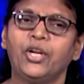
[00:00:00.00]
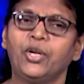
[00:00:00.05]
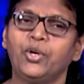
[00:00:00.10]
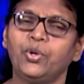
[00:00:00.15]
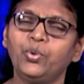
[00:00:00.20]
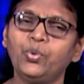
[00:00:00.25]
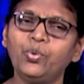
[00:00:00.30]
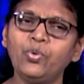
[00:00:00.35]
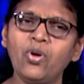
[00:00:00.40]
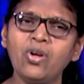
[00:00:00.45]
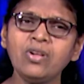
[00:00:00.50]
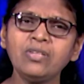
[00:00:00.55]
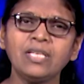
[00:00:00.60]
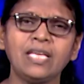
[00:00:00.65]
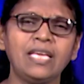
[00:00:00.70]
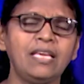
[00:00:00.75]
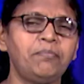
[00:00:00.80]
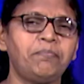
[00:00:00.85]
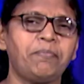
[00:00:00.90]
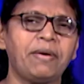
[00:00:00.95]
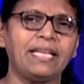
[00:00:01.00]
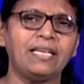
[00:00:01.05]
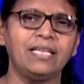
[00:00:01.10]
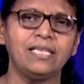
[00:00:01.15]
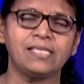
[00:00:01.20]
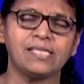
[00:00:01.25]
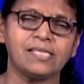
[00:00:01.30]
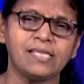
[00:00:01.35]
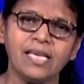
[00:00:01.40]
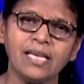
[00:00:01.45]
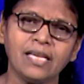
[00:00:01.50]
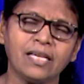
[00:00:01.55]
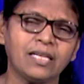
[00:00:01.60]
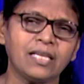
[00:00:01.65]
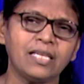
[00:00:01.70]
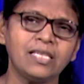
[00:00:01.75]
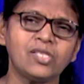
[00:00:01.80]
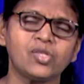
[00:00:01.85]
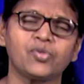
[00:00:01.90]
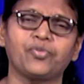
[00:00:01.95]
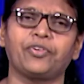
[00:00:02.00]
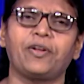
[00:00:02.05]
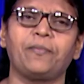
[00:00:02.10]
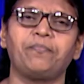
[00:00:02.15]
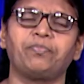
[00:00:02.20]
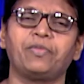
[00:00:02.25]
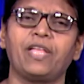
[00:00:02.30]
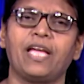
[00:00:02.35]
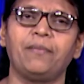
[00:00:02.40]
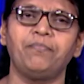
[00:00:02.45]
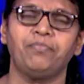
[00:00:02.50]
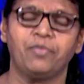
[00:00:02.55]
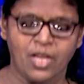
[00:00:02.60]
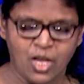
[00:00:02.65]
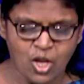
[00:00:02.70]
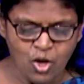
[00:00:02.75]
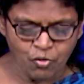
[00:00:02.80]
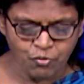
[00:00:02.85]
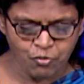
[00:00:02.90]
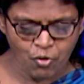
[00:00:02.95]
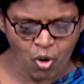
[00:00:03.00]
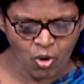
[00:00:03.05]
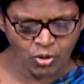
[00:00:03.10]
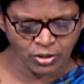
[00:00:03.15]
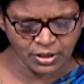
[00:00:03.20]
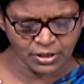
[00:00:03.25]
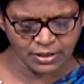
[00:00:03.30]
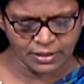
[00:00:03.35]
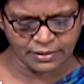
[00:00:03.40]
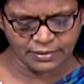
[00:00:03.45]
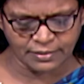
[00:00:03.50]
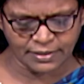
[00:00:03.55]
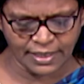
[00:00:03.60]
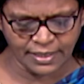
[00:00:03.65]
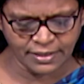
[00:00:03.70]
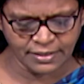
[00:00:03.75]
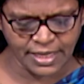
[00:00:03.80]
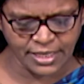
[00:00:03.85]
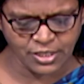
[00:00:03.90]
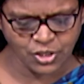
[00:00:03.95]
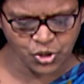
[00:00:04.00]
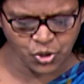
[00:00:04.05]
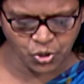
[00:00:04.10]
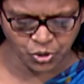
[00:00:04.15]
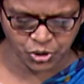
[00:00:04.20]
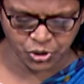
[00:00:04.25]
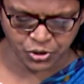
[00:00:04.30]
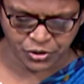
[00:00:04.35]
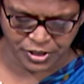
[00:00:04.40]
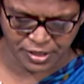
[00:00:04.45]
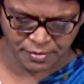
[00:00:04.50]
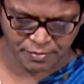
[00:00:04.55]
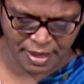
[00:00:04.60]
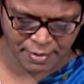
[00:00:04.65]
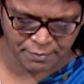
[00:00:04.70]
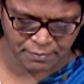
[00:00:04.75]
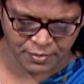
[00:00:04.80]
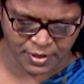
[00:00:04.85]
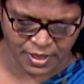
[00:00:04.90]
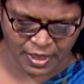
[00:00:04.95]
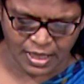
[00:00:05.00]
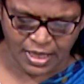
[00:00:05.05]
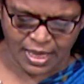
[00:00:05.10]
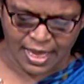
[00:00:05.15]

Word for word: do not keep any secrets from them fourth thing that you should remember